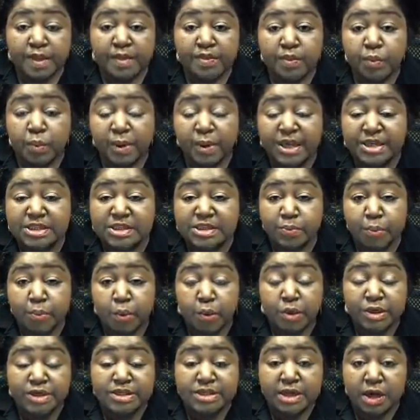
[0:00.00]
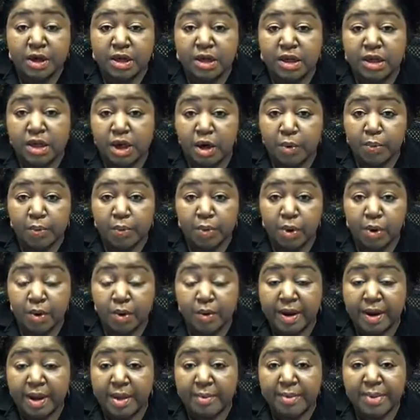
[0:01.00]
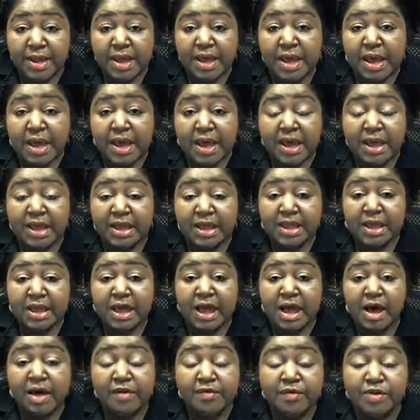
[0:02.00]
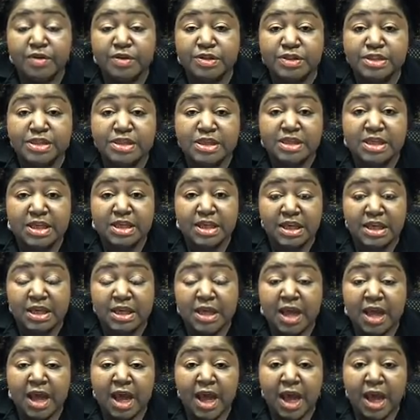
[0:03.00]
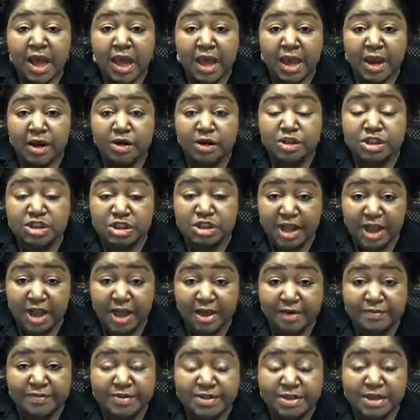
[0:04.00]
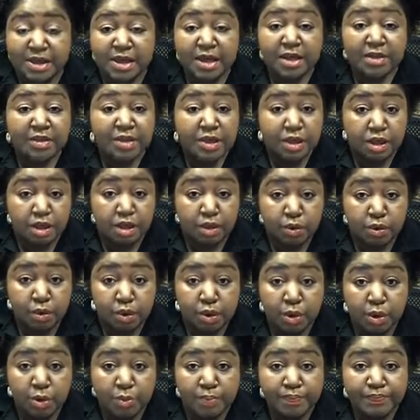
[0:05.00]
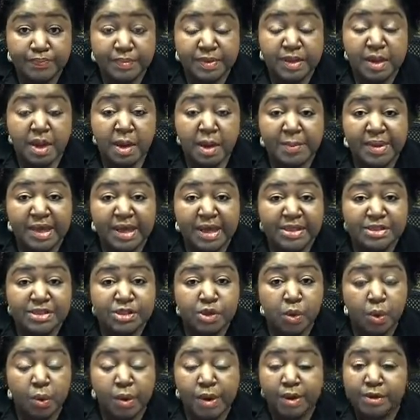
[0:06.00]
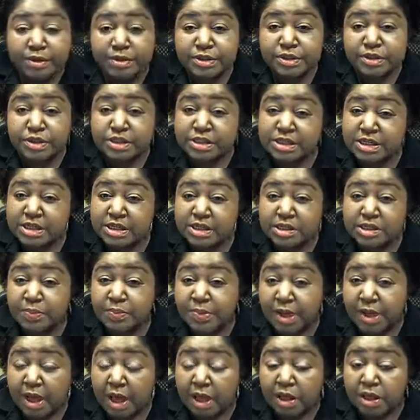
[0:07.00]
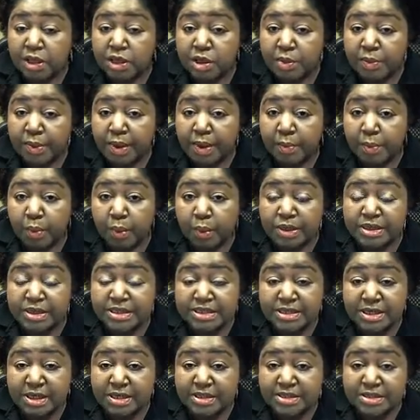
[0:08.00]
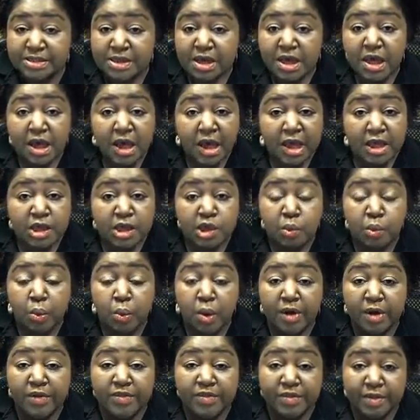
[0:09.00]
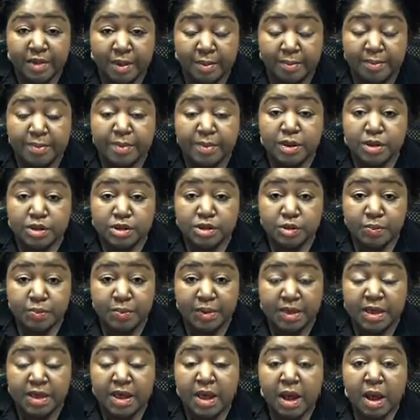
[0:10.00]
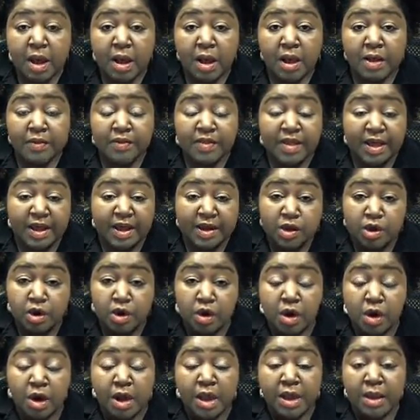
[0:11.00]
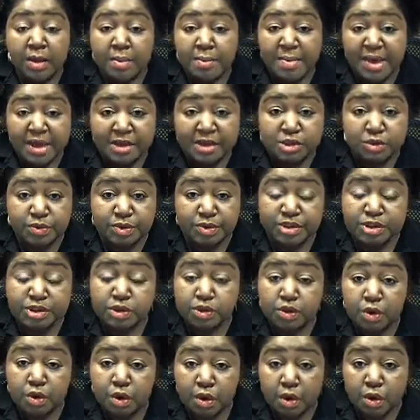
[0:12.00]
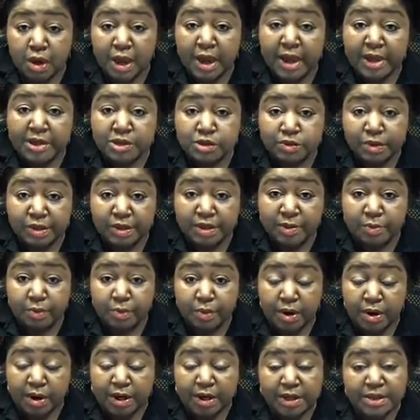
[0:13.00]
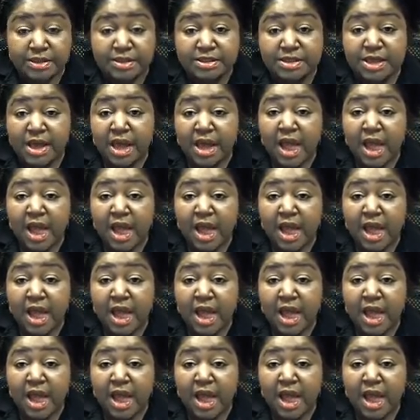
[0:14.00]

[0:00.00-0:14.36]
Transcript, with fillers: The way it supports our care program it covers the hair shaft, the cuticle, because oils are, tend to be a little bit more dense and you want them to be than your humectants, so your hydrating products.